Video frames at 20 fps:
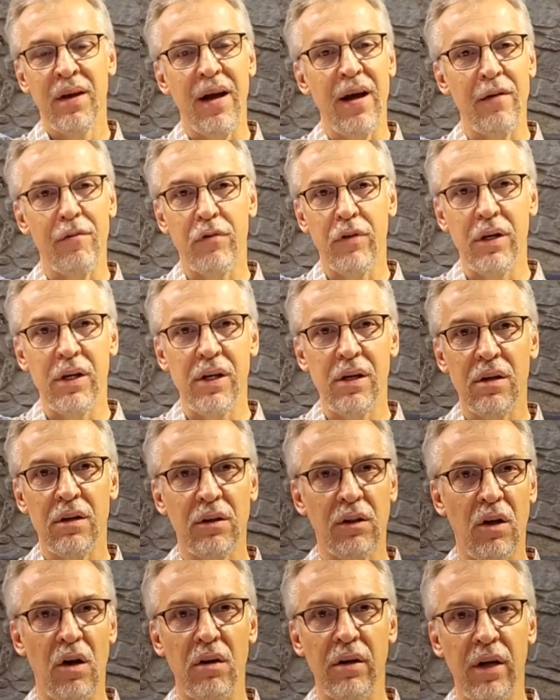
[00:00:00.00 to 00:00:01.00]
every
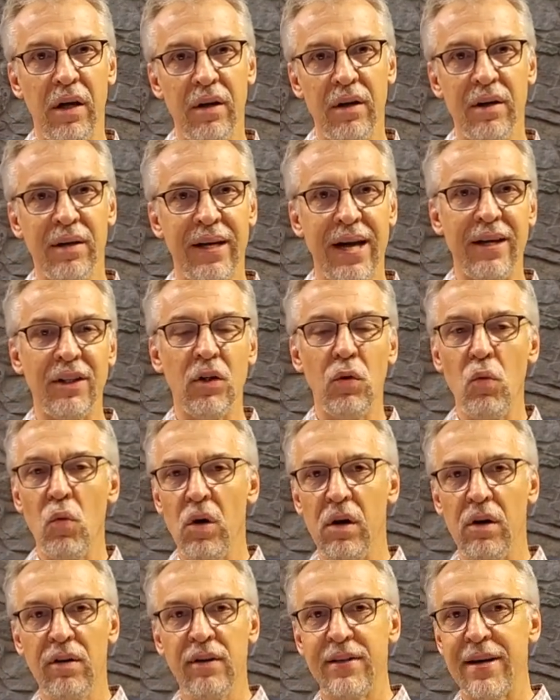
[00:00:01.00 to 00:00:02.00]
longing? Can't the
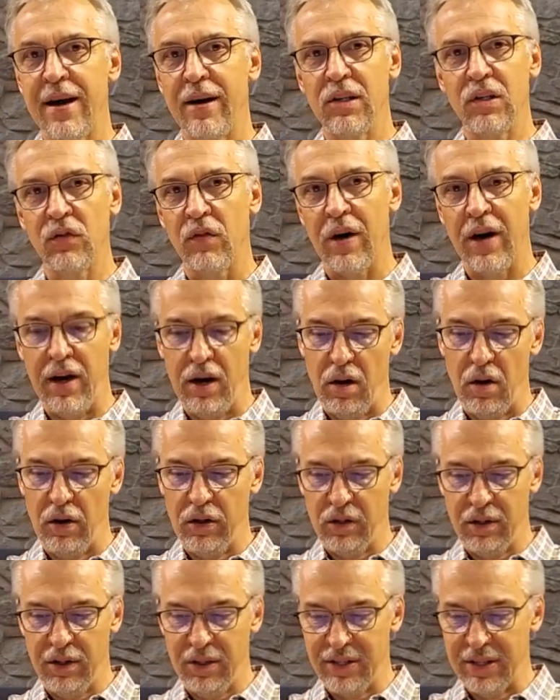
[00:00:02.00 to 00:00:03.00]
world satisfy all
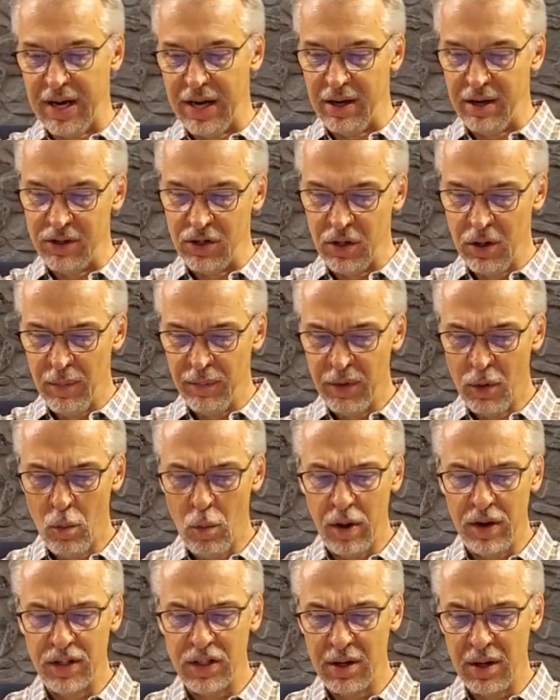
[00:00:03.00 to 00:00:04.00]
your desires?
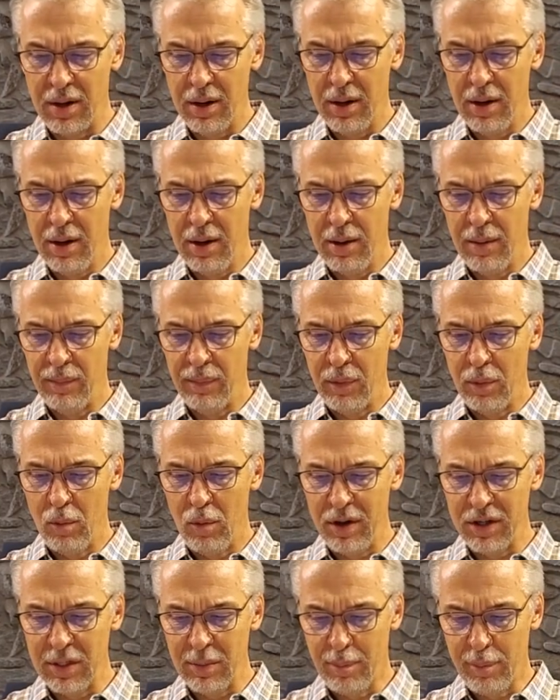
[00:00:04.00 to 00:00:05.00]
What is a,
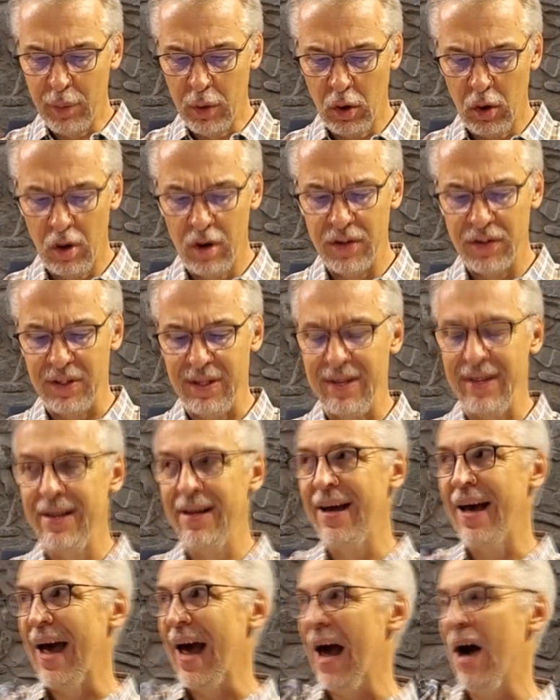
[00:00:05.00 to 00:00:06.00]
what does a
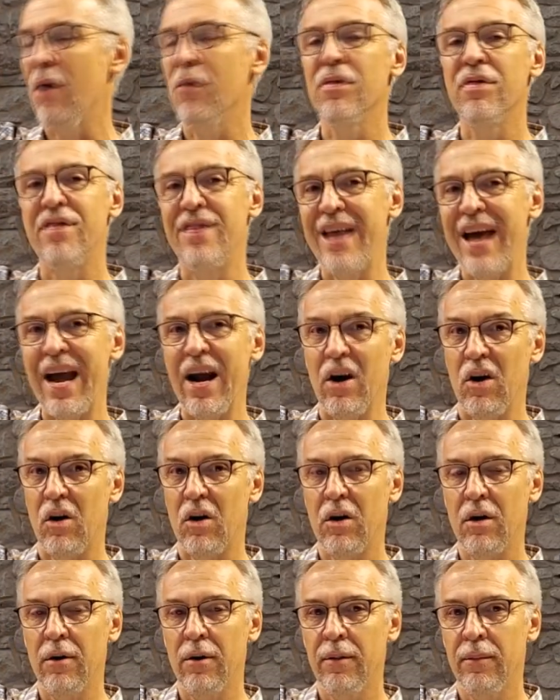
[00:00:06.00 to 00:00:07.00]
person out
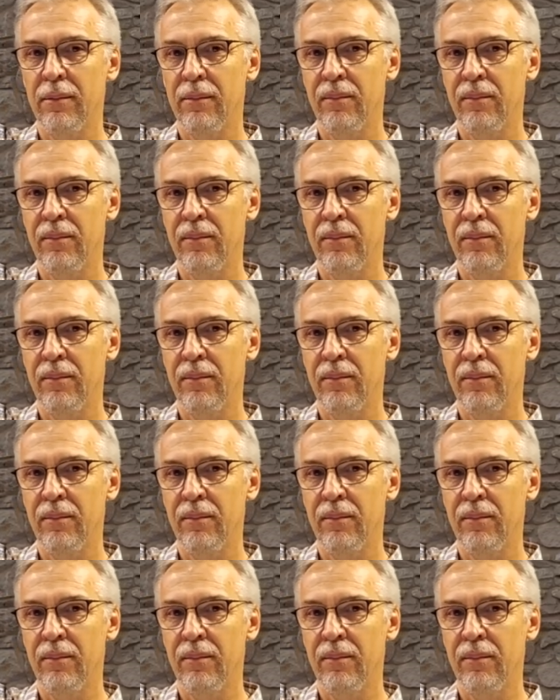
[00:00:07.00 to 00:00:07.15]
there